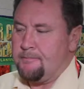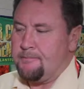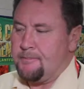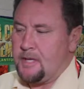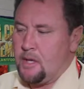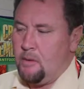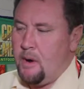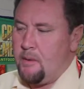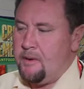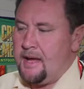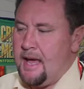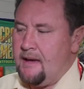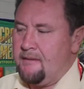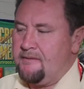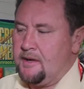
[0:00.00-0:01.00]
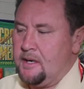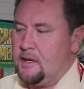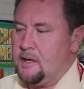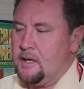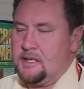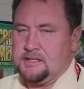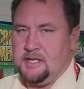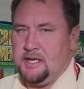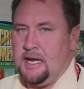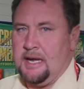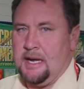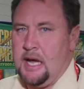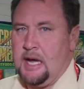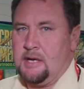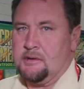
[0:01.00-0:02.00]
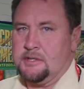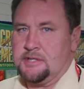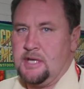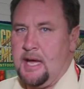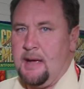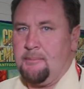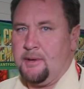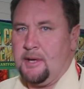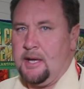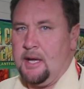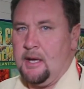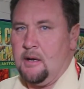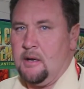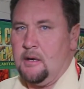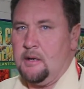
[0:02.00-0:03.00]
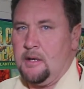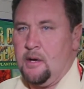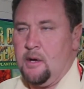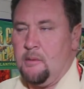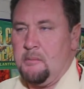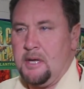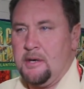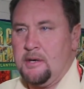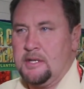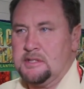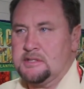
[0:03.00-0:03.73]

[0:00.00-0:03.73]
You know, what we have here is an anhydrous applicator, you know, a metering